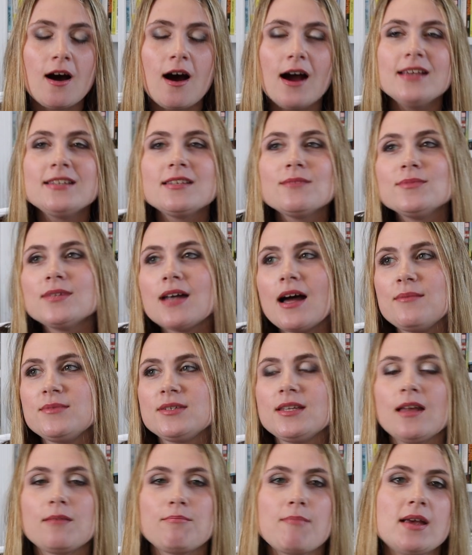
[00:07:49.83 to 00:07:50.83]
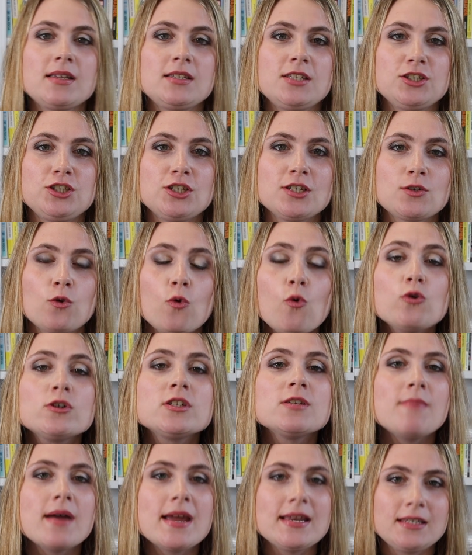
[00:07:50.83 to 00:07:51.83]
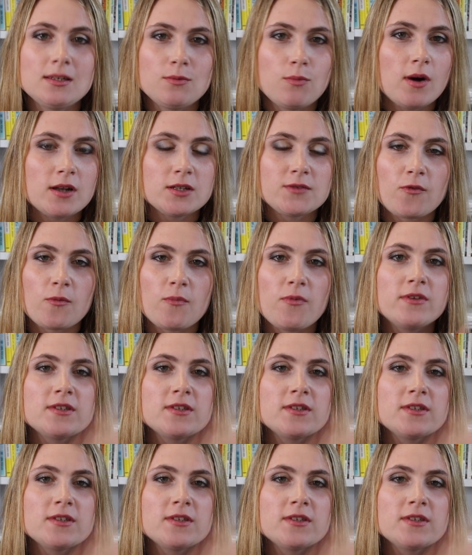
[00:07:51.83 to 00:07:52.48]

I sometimes get messages, automated ones from